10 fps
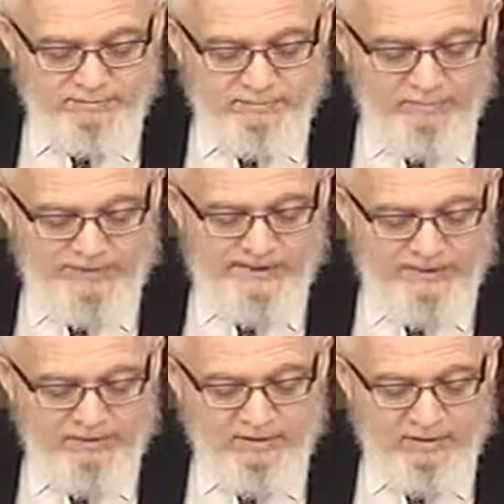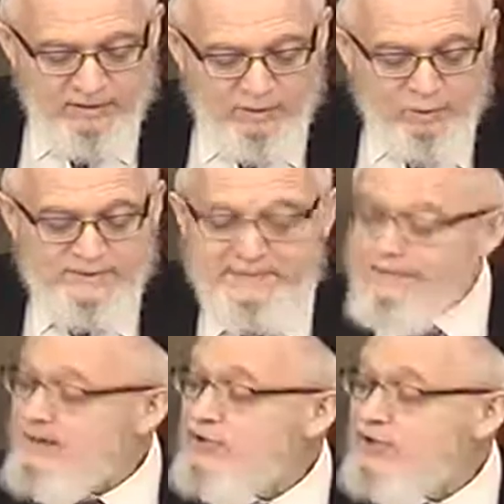One second. We're speaking
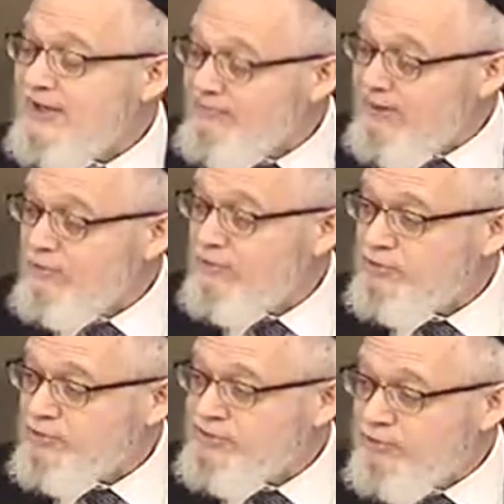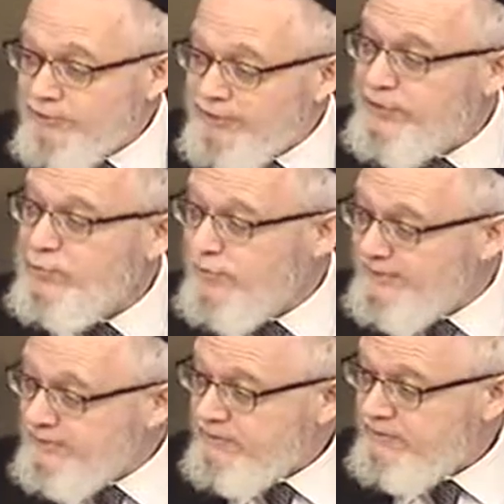about Isha Chavera. She's a learned
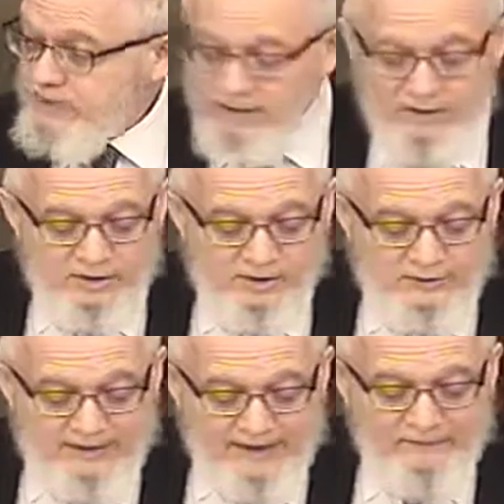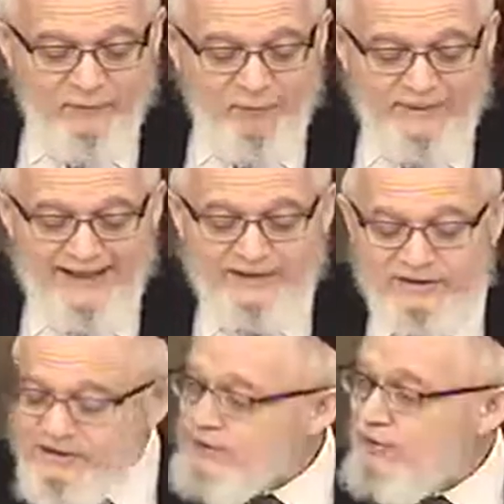woman. So therefore, we're not
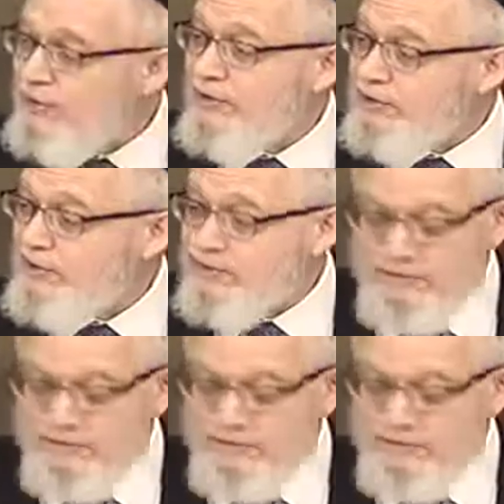concerned.